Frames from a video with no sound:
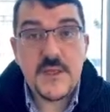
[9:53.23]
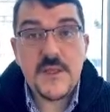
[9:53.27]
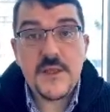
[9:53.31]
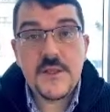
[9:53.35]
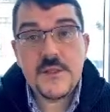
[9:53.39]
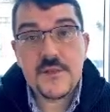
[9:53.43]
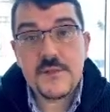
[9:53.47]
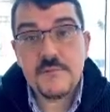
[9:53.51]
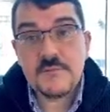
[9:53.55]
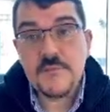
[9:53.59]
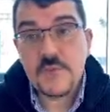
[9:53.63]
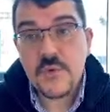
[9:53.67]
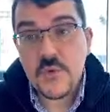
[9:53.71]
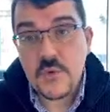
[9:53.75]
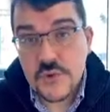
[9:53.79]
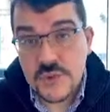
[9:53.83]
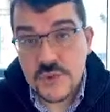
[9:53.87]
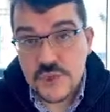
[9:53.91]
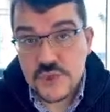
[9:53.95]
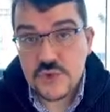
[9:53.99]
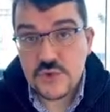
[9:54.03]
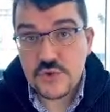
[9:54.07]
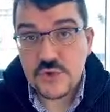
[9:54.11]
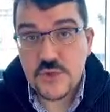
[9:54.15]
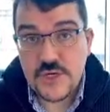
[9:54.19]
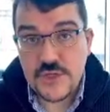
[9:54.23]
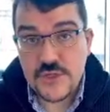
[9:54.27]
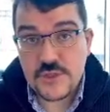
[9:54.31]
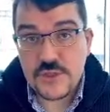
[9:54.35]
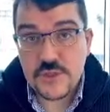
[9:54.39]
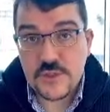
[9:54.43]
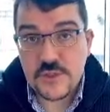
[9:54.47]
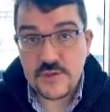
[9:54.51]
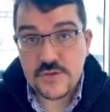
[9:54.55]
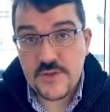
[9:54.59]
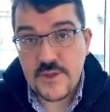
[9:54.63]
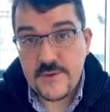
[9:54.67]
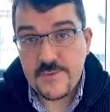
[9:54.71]
the more
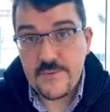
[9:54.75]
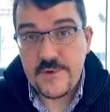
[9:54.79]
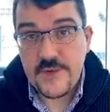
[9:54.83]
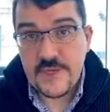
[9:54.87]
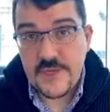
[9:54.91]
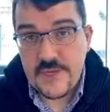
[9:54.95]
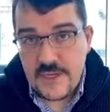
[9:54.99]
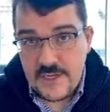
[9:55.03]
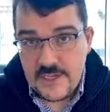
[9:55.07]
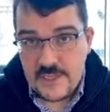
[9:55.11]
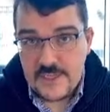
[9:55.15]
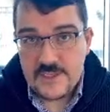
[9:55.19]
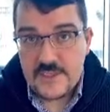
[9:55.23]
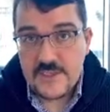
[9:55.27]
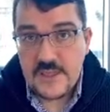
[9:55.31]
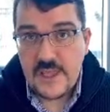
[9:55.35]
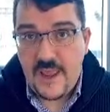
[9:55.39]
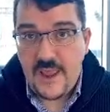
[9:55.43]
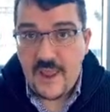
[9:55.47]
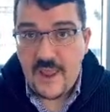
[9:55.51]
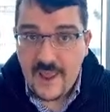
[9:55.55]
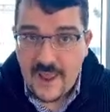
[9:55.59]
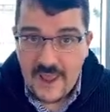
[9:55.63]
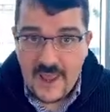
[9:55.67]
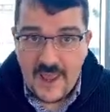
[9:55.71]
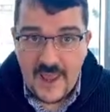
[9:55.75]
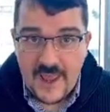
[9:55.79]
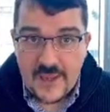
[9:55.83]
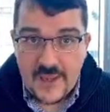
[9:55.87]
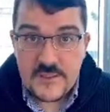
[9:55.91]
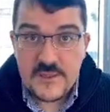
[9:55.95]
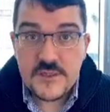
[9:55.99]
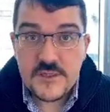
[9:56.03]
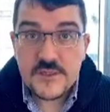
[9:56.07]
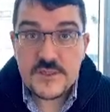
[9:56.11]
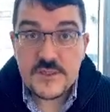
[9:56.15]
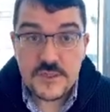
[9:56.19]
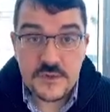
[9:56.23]
structure that we need to add
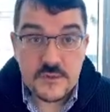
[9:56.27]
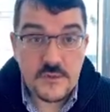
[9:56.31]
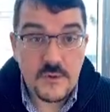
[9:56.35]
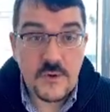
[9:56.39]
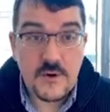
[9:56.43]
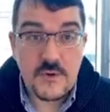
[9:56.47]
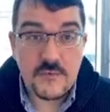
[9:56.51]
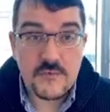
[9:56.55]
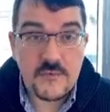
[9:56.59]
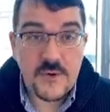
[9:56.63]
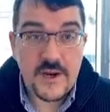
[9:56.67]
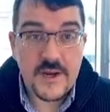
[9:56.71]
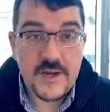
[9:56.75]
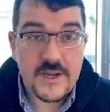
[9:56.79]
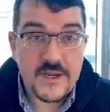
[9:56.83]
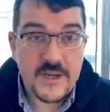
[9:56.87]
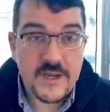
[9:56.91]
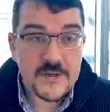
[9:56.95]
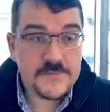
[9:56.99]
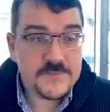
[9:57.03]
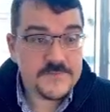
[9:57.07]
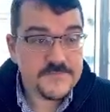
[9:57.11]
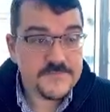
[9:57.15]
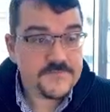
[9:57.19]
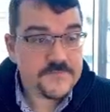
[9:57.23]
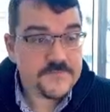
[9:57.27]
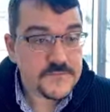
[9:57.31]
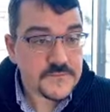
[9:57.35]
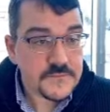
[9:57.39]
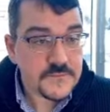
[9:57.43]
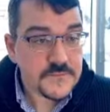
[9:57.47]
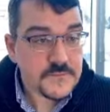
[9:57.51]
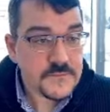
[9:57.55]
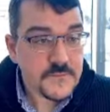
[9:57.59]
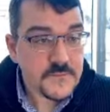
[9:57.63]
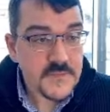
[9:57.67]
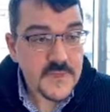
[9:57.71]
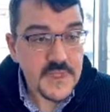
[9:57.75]
to our writing.
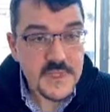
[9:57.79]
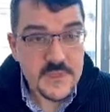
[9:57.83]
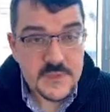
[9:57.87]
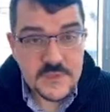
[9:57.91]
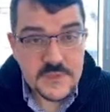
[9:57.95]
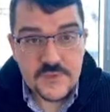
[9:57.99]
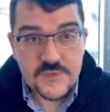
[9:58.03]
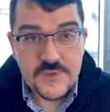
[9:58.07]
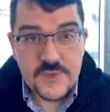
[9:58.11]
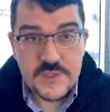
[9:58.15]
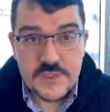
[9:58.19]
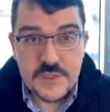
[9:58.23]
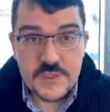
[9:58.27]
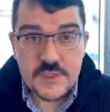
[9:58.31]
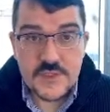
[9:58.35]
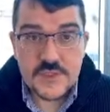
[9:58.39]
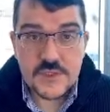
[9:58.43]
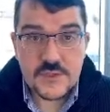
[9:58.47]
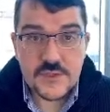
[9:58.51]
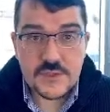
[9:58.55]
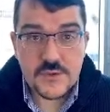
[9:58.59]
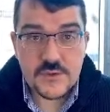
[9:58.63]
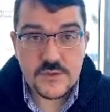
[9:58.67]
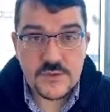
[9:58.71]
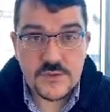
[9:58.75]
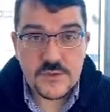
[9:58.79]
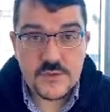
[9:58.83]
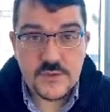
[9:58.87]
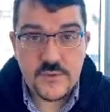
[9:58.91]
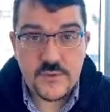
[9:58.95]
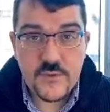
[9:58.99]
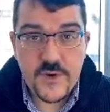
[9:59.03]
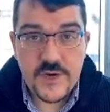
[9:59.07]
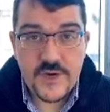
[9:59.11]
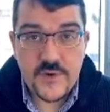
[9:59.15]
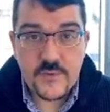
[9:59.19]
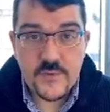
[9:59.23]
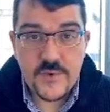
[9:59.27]
So this is true
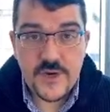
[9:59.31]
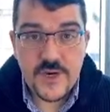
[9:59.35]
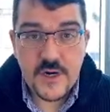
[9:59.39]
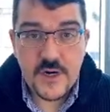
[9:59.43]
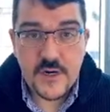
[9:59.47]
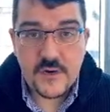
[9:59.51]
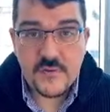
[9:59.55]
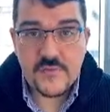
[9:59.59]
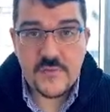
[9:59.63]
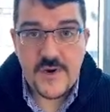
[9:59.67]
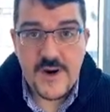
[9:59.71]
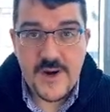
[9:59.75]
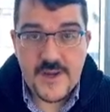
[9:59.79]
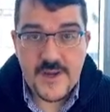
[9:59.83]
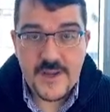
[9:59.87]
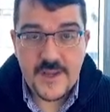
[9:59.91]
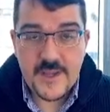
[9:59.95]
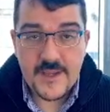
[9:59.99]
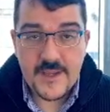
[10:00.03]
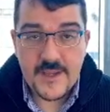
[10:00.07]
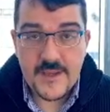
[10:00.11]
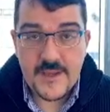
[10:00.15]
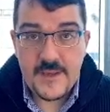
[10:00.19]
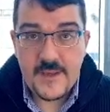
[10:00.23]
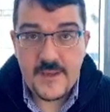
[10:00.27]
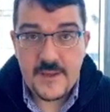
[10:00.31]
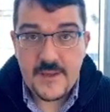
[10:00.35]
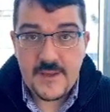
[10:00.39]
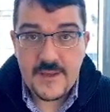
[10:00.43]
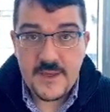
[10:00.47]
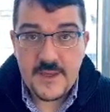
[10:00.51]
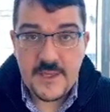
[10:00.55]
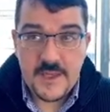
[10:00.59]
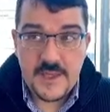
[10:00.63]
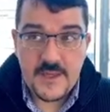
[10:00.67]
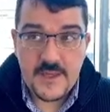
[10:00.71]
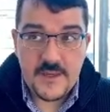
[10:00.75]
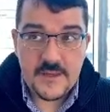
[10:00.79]
when we are writing
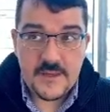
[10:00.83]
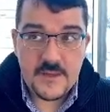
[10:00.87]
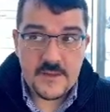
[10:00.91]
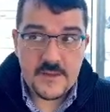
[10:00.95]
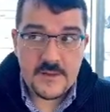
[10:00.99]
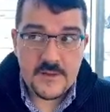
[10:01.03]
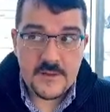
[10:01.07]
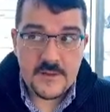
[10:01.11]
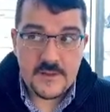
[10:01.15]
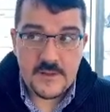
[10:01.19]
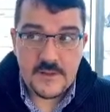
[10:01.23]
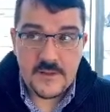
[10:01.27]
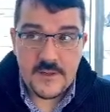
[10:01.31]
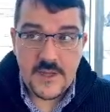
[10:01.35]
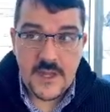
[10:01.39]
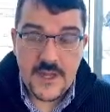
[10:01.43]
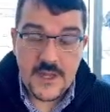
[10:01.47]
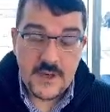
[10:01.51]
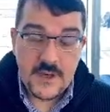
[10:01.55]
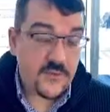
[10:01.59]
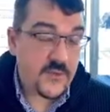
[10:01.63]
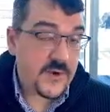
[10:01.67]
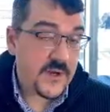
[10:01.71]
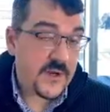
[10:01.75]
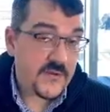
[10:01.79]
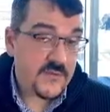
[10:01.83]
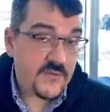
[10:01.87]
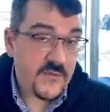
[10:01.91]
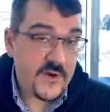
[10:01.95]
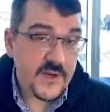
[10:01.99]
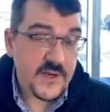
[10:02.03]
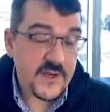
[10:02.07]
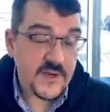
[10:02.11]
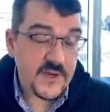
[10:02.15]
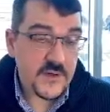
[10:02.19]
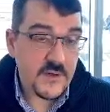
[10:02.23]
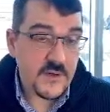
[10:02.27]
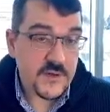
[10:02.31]
in a creative
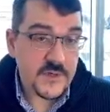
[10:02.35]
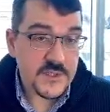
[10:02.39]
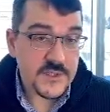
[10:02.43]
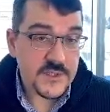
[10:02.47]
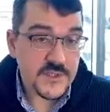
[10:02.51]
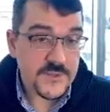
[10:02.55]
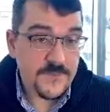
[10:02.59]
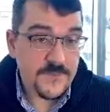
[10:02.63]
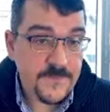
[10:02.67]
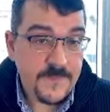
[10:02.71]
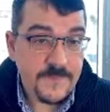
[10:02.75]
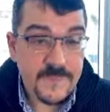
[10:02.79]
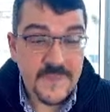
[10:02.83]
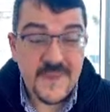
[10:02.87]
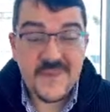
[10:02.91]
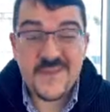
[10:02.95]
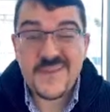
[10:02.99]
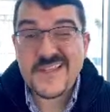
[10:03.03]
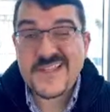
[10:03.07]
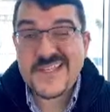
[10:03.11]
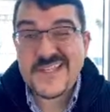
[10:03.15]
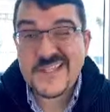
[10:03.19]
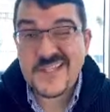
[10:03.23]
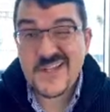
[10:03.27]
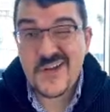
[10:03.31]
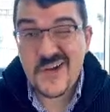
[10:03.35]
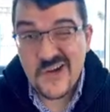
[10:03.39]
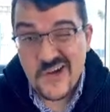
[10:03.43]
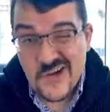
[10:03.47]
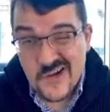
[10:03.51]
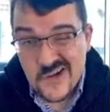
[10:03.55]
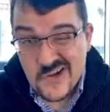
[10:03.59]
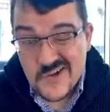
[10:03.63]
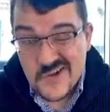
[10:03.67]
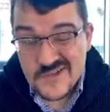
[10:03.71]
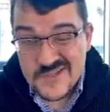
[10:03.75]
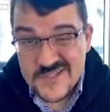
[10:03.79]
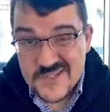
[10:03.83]
writing course, and this is
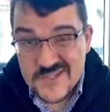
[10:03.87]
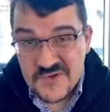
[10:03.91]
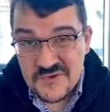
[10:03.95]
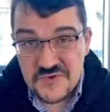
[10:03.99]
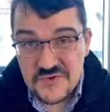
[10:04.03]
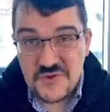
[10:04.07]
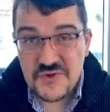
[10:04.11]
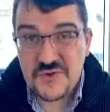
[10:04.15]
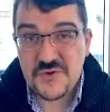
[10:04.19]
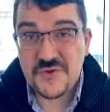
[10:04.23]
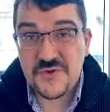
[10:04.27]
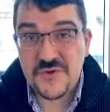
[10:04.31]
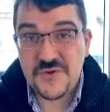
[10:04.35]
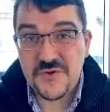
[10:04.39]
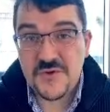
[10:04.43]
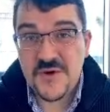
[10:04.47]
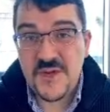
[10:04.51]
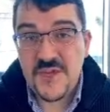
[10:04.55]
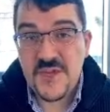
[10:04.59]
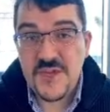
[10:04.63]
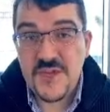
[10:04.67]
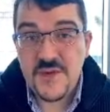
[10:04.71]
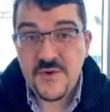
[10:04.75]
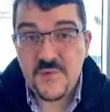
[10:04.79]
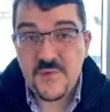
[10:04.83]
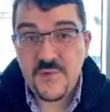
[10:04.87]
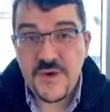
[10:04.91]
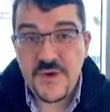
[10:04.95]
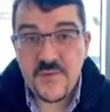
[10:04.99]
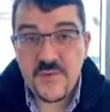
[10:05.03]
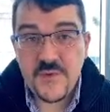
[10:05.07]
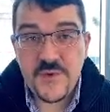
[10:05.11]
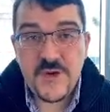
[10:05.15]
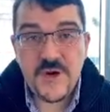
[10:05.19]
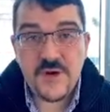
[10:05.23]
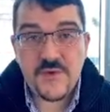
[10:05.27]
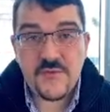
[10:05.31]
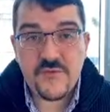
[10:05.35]
also true when
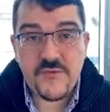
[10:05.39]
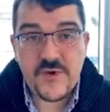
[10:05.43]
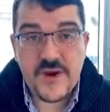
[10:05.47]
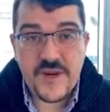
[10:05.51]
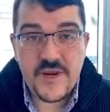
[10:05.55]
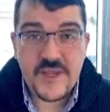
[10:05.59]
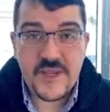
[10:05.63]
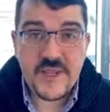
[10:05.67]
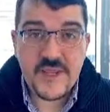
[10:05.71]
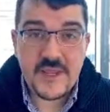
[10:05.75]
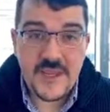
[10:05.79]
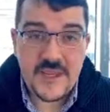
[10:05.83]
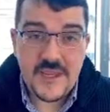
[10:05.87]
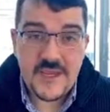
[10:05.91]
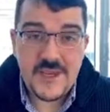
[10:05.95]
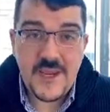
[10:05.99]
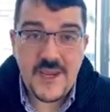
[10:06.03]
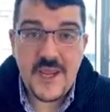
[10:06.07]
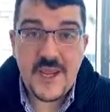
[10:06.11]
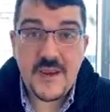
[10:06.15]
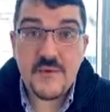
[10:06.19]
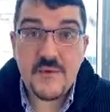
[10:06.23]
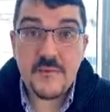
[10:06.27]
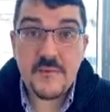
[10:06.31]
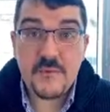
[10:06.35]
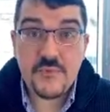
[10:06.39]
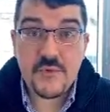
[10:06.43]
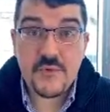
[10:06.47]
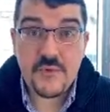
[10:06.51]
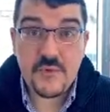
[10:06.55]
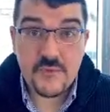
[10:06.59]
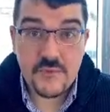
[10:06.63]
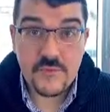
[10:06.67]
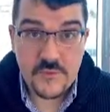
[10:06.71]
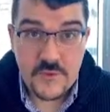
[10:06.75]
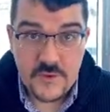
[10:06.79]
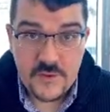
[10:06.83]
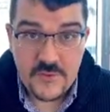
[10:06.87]
we are writing in a
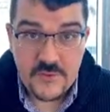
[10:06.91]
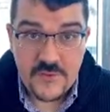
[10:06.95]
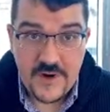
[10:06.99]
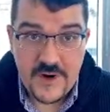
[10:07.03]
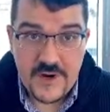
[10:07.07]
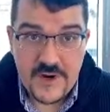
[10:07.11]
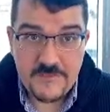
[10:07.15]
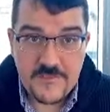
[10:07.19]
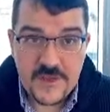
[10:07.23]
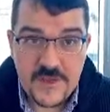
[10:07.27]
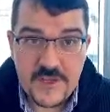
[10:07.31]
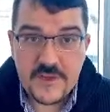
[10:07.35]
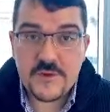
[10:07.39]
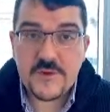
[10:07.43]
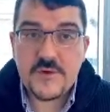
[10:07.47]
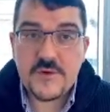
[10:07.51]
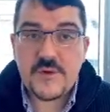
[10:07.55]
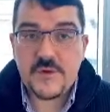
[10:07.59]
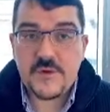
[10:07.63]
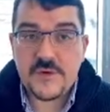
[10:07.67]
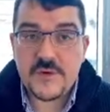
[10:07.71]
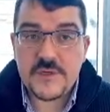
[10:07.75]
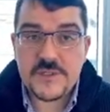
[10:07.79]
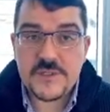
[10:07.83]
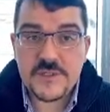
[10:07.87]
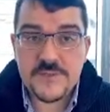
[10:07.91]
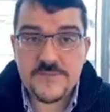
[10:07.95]
programming course.